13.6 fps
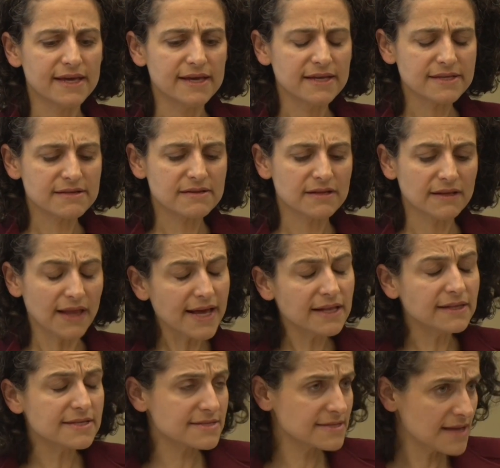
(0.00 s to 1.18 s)
it
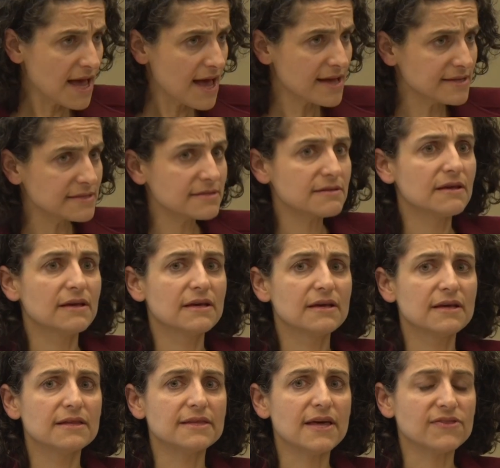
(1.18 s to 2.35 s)
likely says
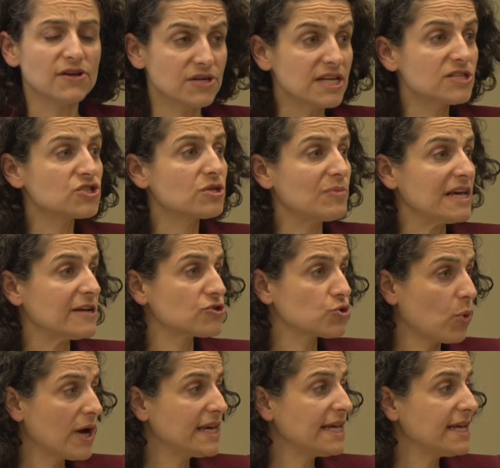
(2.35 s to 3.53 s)
that there needs to be a
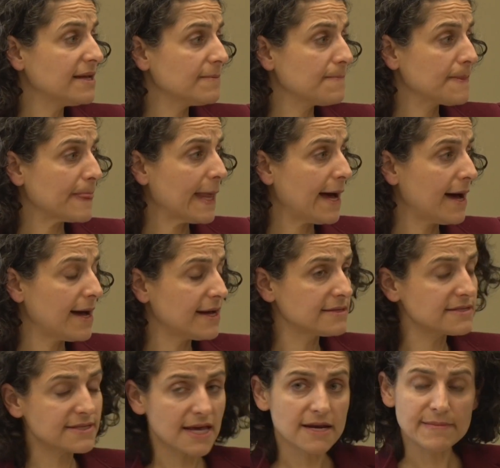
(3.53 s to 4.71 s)
20
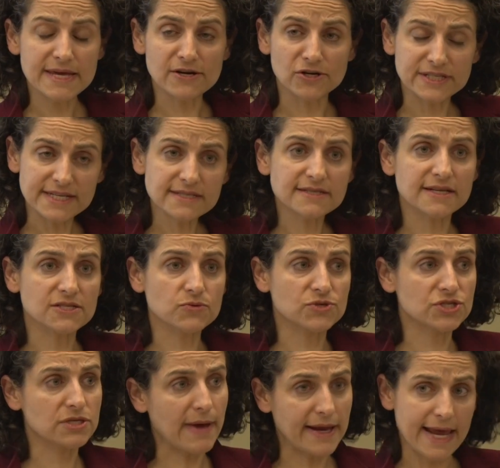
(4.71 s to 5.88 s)
centimeter distance, which
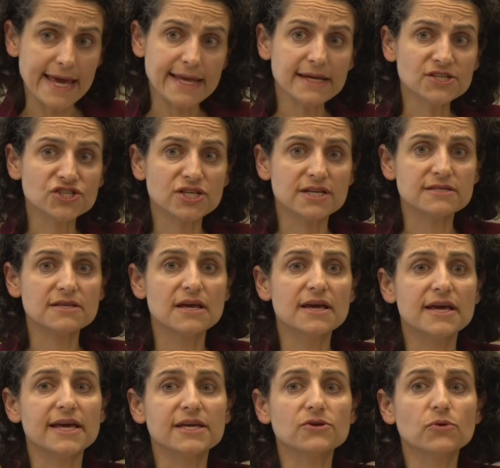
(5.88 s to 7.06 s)
is about 8 inches,
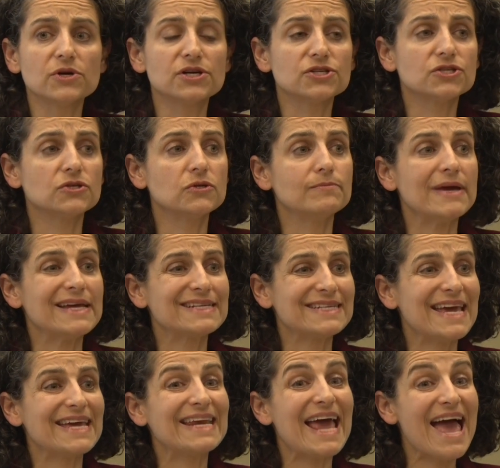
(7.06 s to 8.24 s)
in order to
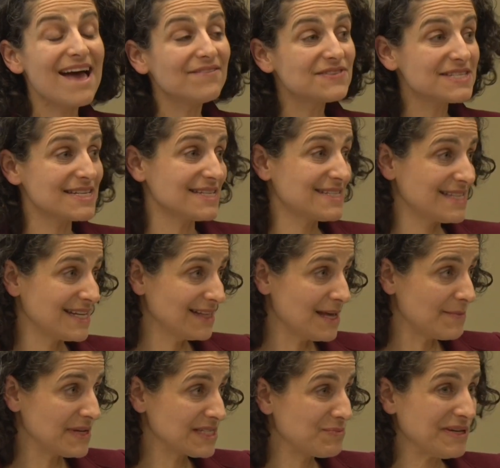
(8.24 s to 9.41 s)
maintain FCC
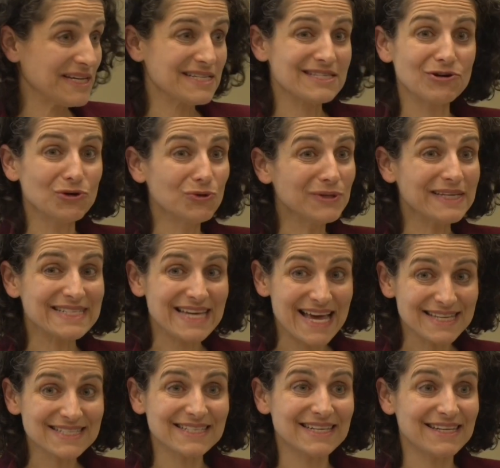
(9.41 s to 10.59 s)
limits, because they're only
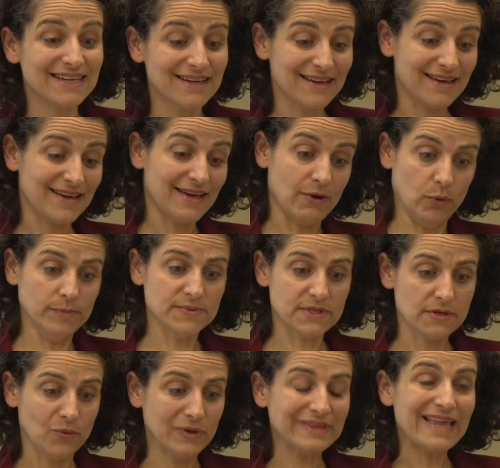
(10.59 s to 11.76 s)
tested,
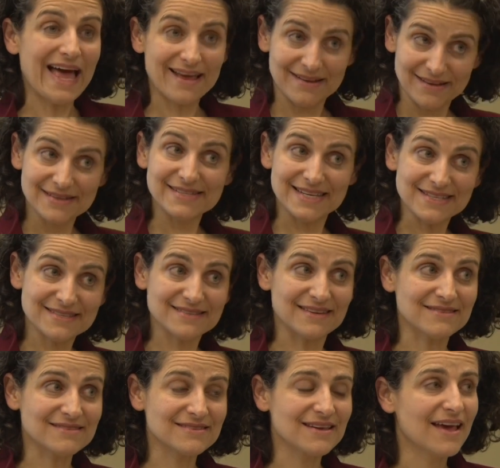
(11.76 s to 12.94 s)
with that
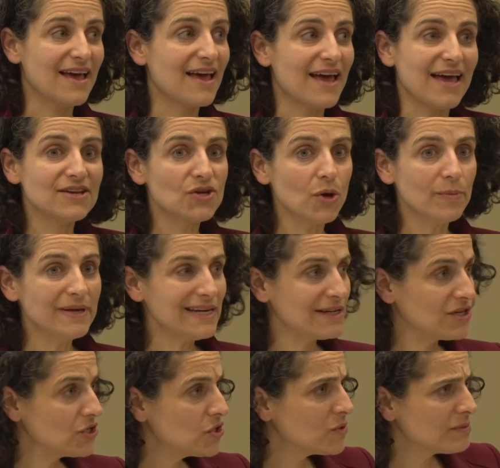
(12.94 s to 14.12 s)
distance. And nobody
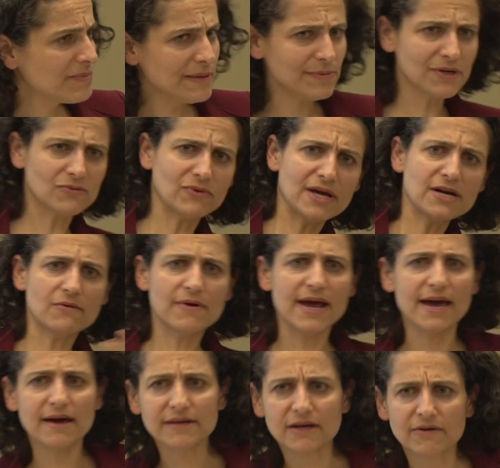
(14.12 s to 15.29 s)
knew, and people are running
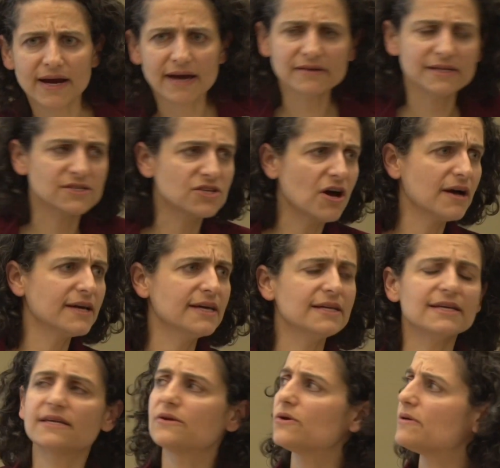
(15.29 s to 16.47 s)
around and crowding and talking,
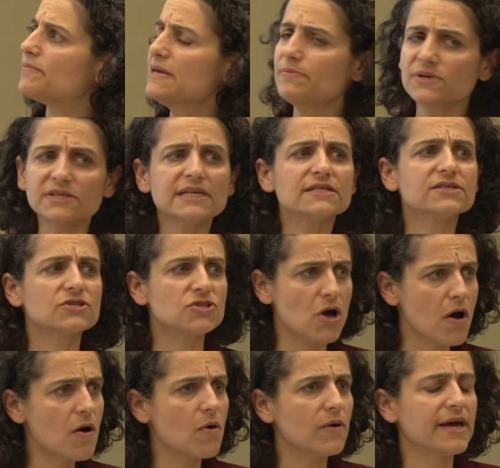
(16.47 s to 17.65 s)
and people need to
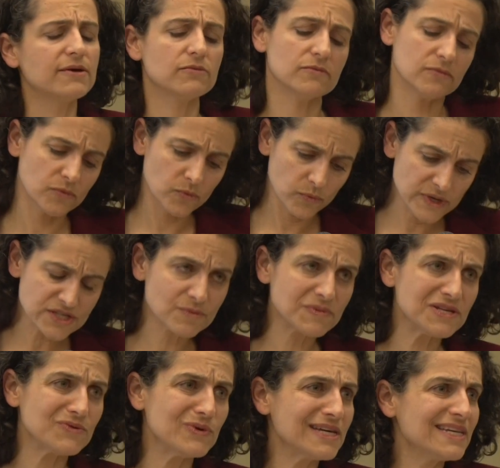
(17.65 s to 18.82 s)
know. And we
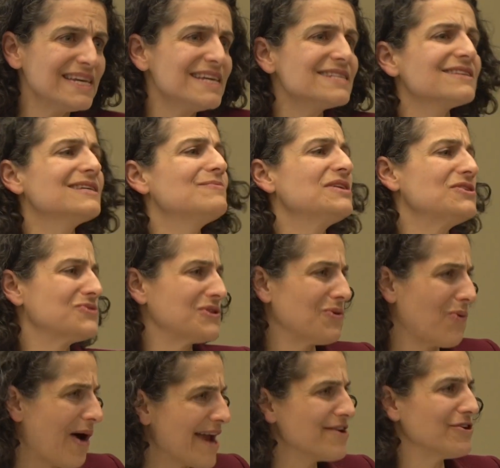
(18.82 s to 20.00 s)
can easily be using
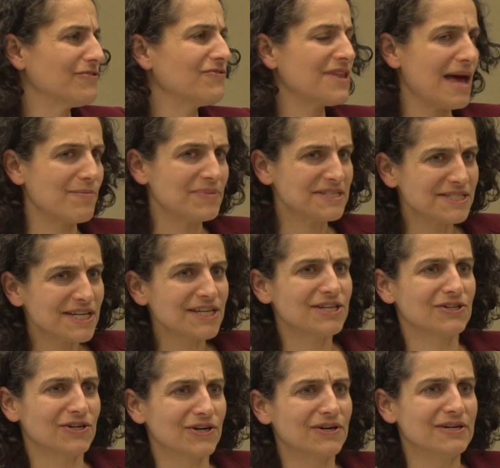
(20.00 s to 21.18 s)
wired for that
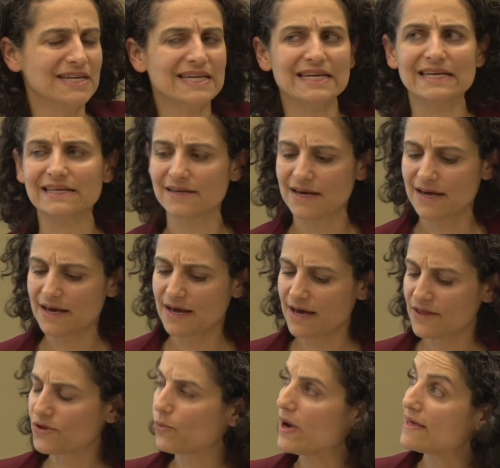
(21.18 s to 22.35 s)
particular need,
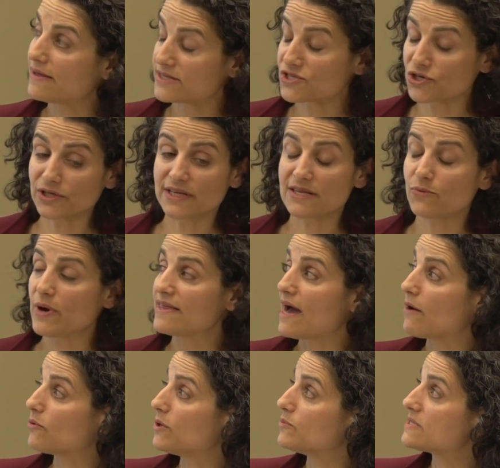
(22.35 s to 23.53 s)
certainly the way
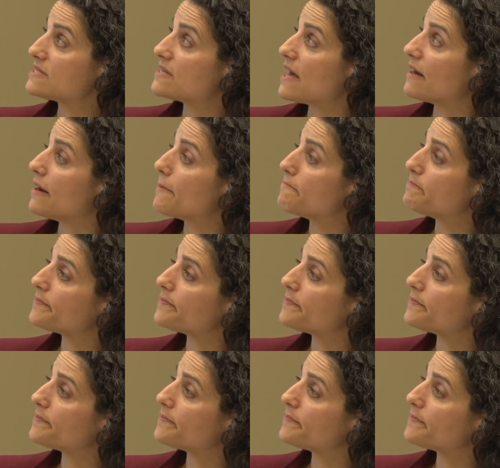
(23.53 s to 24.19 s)
that room was set up.